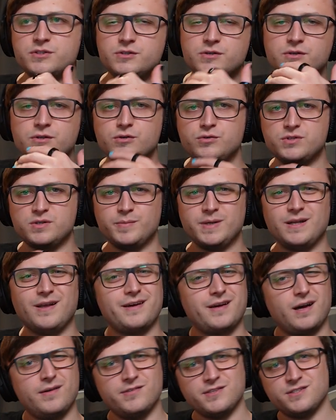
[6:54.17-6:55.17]
so you can use them in
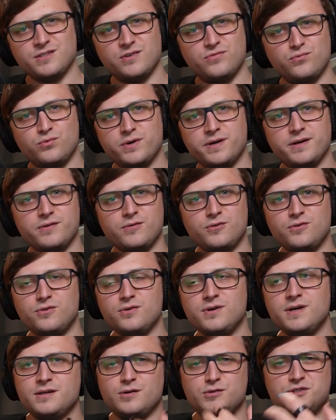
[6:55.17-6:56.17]
like other software
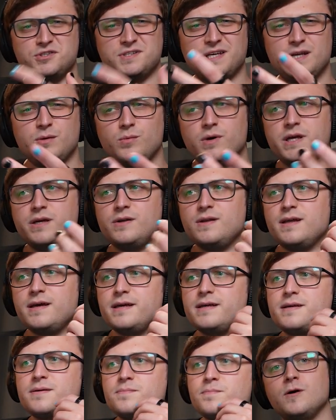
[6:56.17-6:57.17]
or, you know, just anywhere you
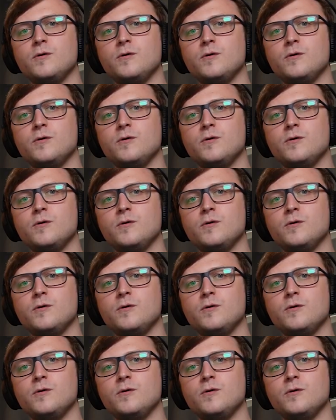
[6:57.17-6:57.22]
like.